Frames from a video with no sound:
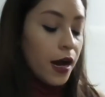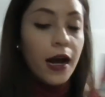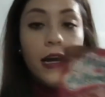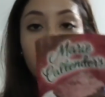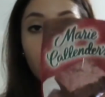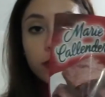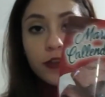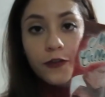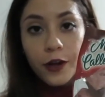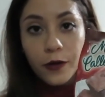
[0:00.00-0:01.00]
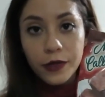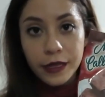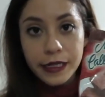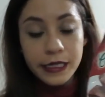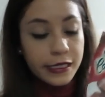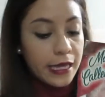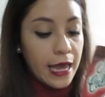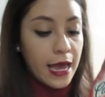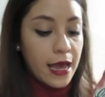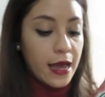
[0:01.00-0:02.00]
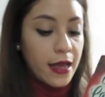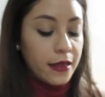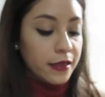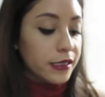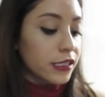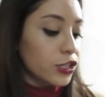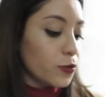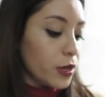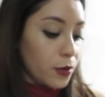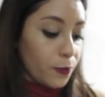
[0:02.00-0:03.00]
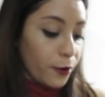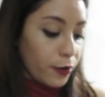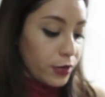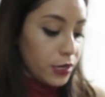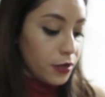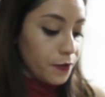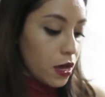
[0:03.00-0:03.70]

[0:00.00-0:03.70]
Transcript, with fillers: I also found this, and this is to make brownie.